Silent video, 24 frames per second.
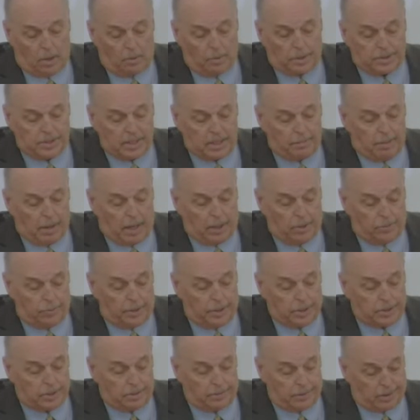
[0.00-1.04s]
received by the
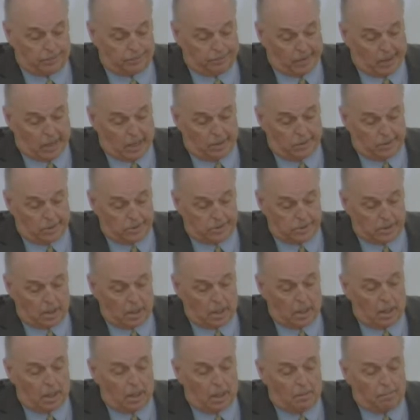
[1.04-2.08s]
tradition of your fathers,
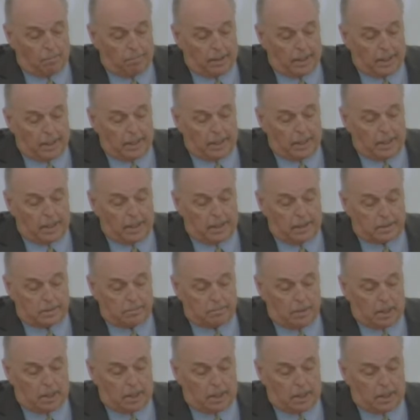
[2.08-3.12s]
but,
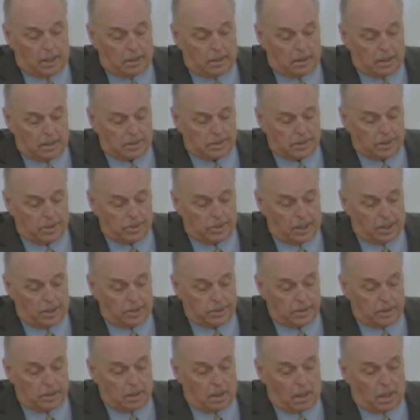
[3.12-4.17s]
but, that's
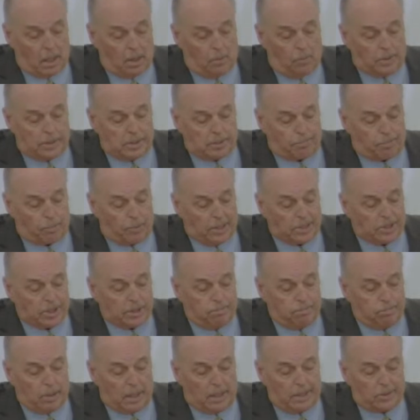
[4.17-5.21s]
conjunction, with the precious
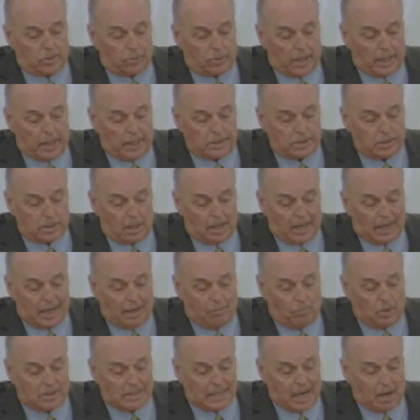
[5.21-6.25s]
blood of Christ, the Lamb
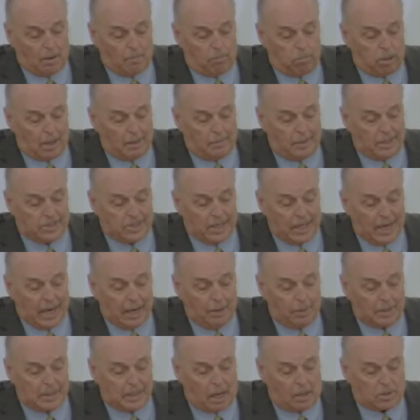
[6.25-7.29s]
without blemish and
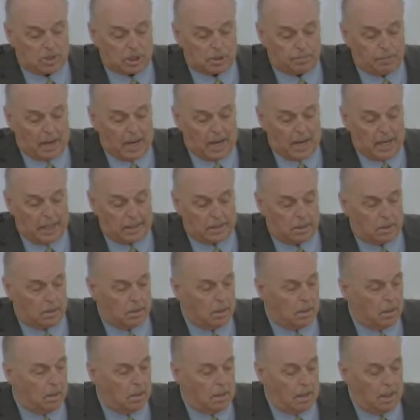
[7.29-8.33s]
without spot.
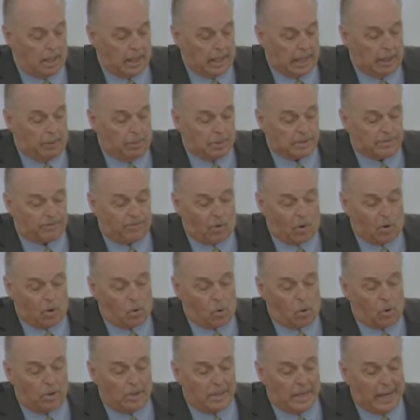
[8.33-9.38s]
He was
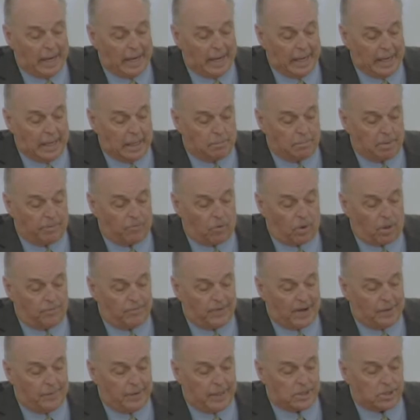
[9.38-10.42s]
foreordained before the
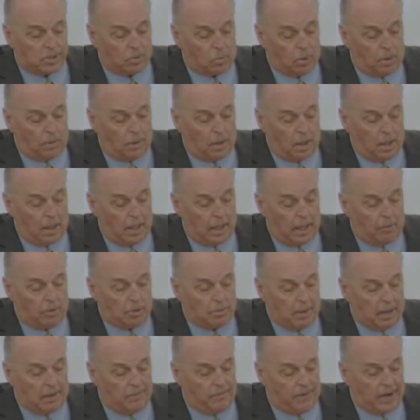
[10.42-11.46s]
foundation of the world and was
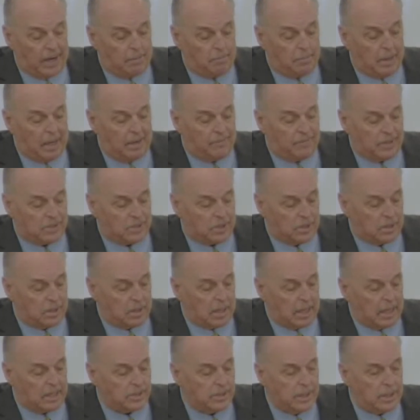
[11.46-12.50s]
made manifest in these
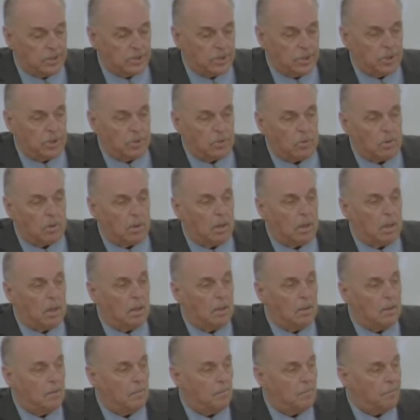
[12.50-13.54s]
last days to you.
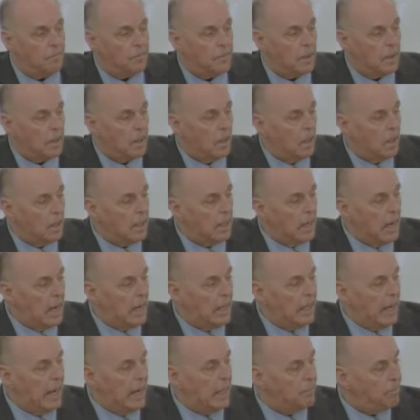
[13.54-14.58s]
God
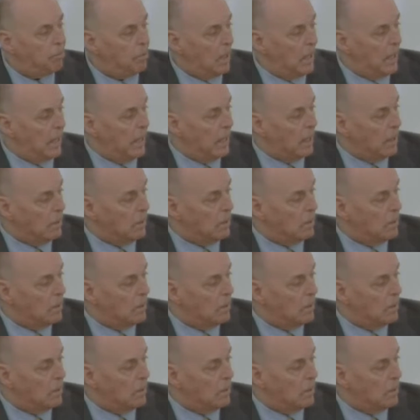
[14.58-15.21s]
had a plan.